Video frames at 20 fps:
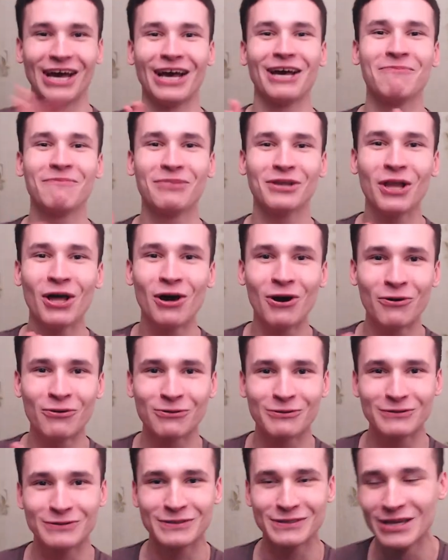
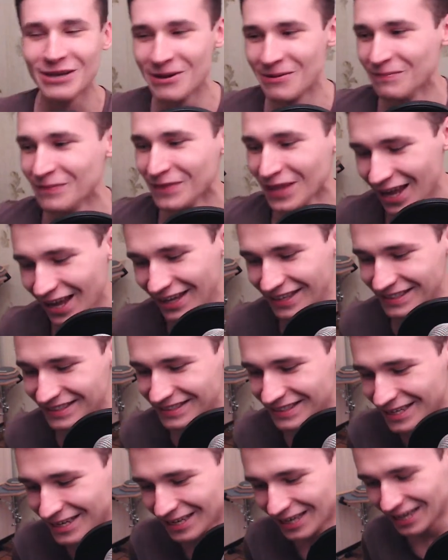Applause.
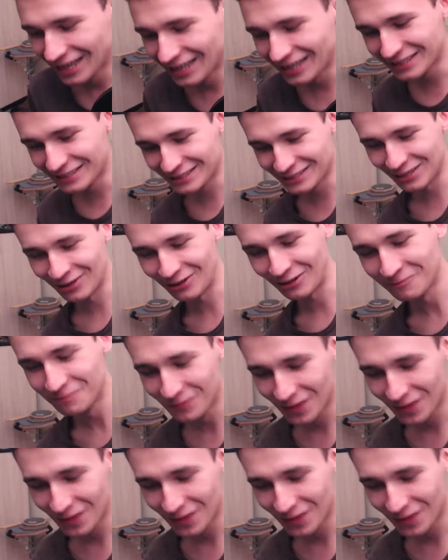And let's talk.